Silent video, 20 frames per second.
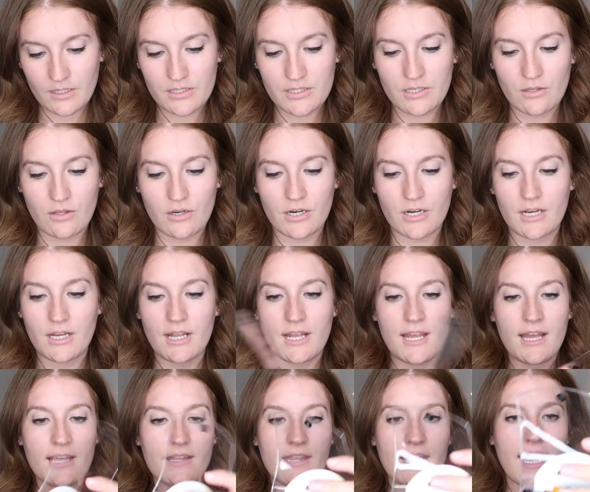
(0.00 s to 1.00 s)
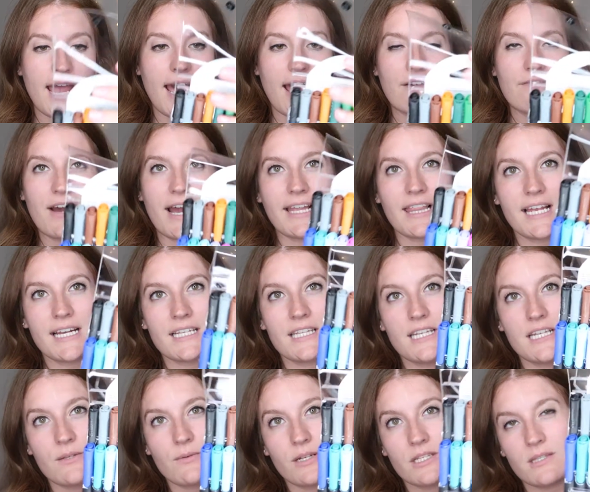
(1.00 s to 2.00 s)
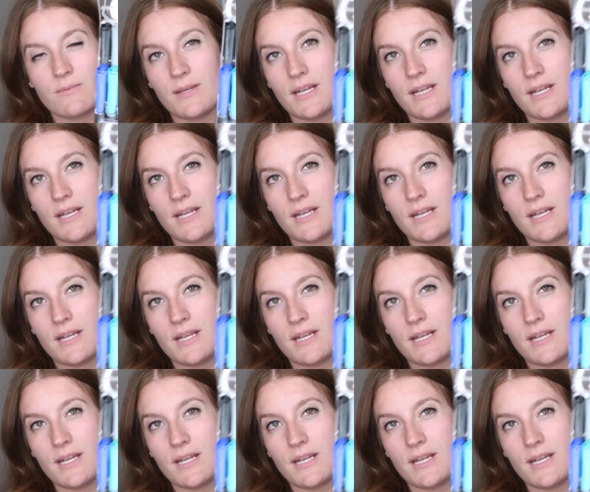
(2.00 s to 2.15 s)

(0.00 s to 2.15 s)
So I like these ones